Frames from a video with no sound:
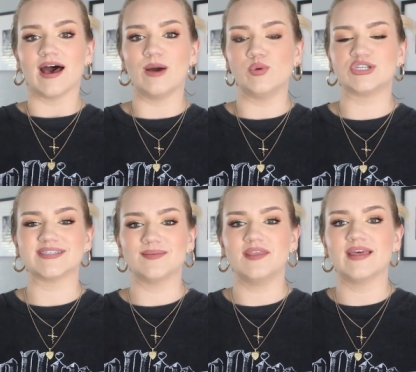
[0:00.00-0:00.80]
um, which is
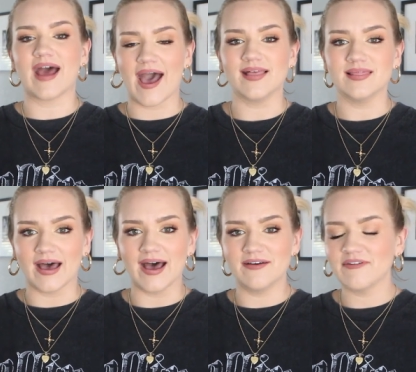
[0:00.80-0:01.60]
something that I
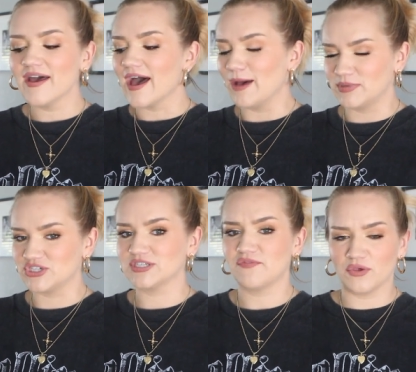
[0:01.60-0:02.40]
love. Um, but
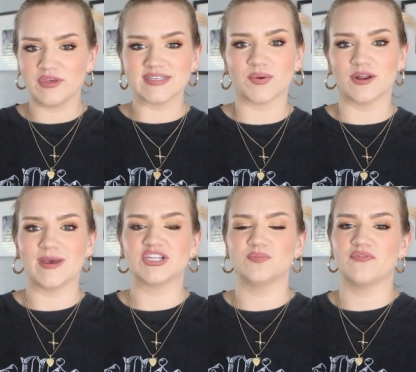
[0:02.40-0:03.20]
just a few things I want to
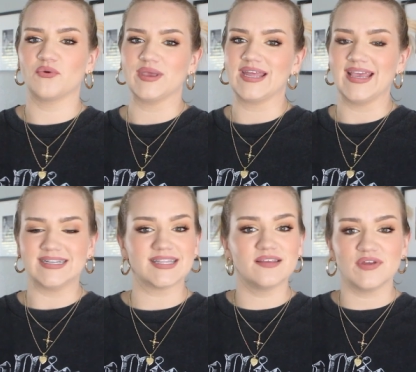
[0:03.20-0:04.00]
mention before we get
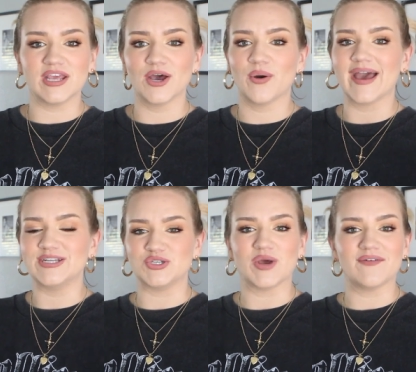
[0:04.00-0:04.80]
into the video. I
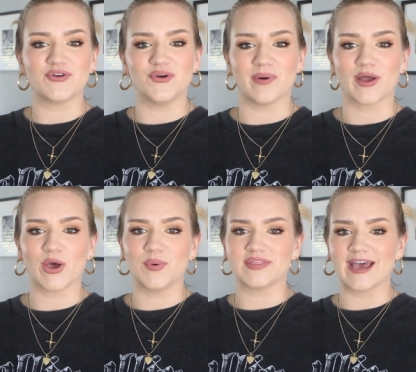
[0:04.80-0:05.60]
do have a coupon
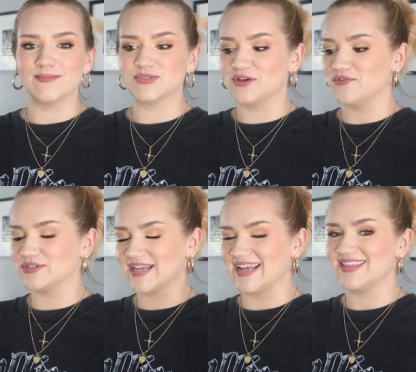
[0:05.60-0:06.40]
code with them, so if there's
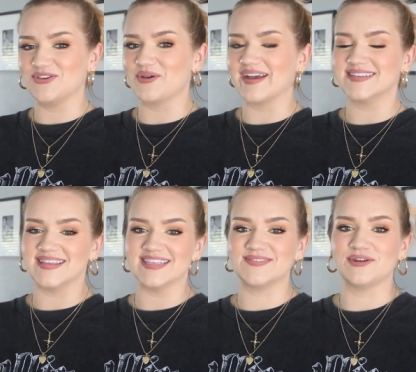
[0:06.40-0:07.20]
anything you guys see in
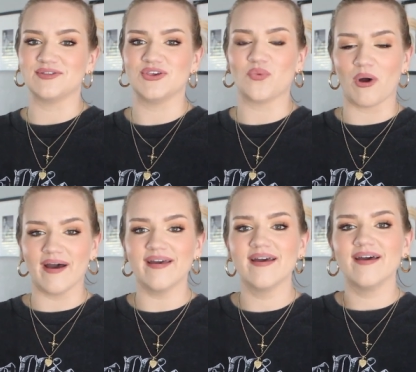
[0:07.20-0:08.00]
this video that you
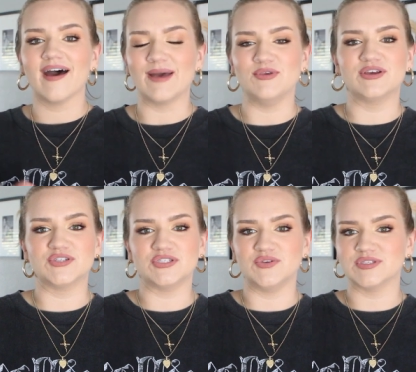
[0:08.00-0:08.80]
want, um, you could
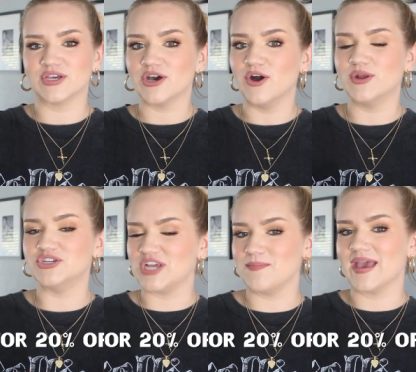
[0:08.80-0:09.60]
just use the code
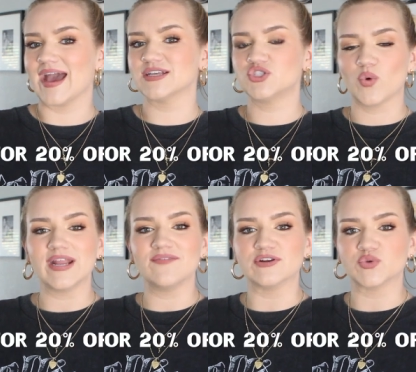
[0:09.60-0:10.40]
Jamie X
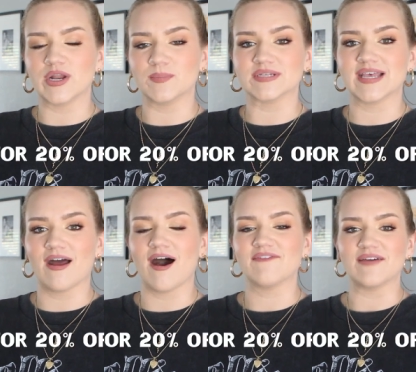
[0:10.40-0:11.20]
twenty for twenty percent
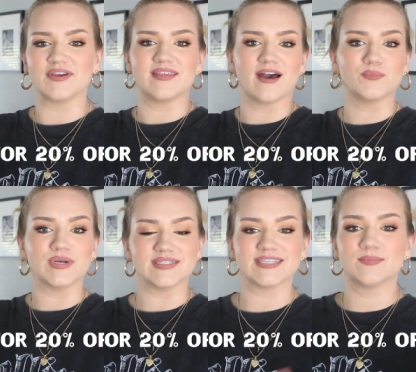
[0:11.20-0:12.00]
off everything on
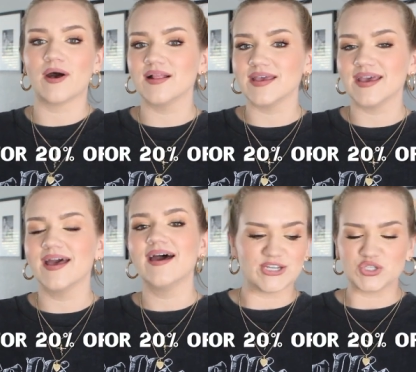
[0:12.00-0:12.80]
Princess Polly.
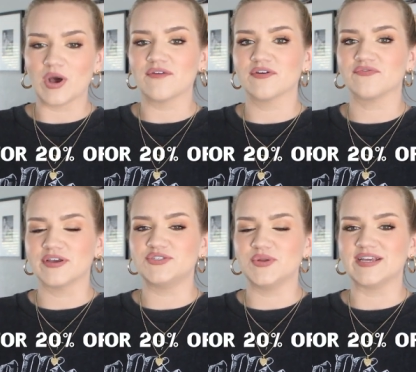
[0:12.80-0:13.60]
They do offer free
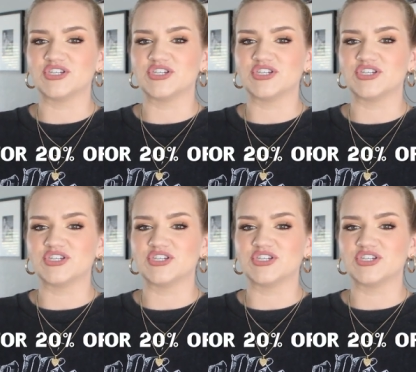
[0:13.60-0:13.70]
two-day